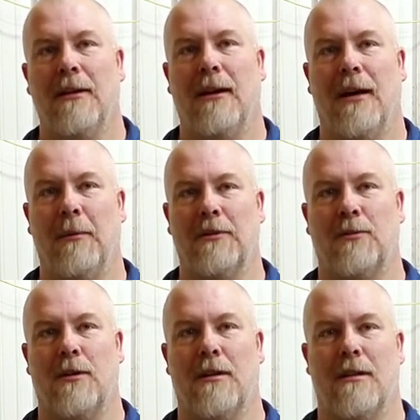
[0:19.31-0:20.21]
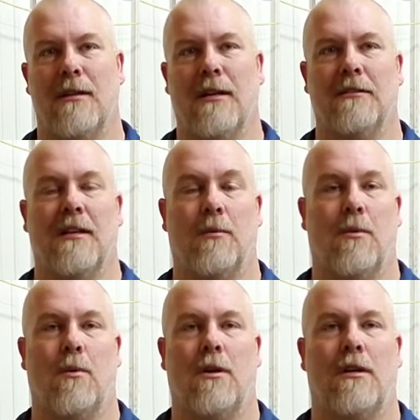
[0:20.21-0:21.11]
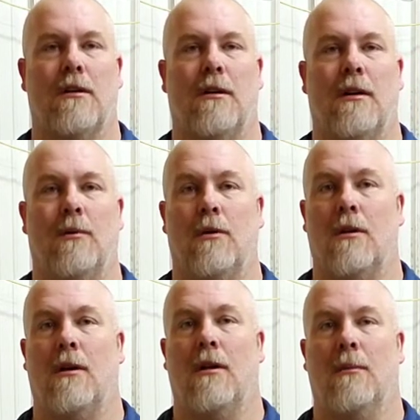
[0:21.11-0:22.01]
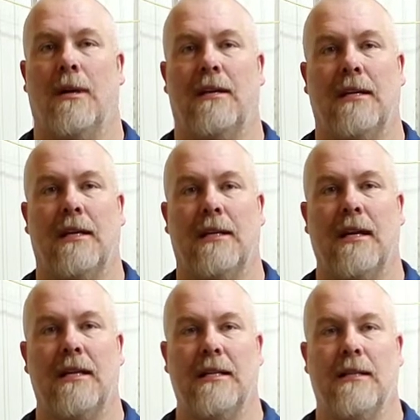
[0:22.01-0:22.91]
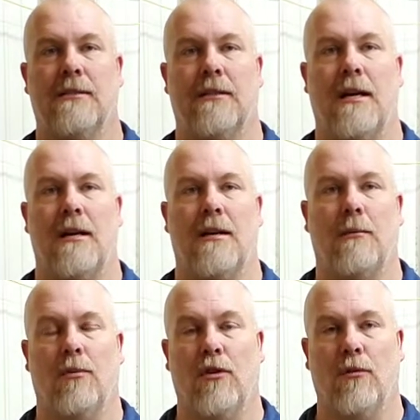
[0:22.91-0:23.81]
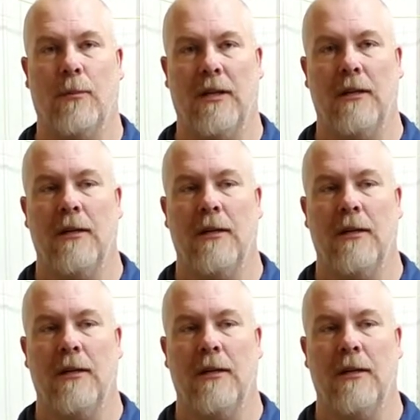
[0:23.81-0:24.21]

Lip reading: It's one of the things that we're working on, and we're all about getting ideas on how to improve it.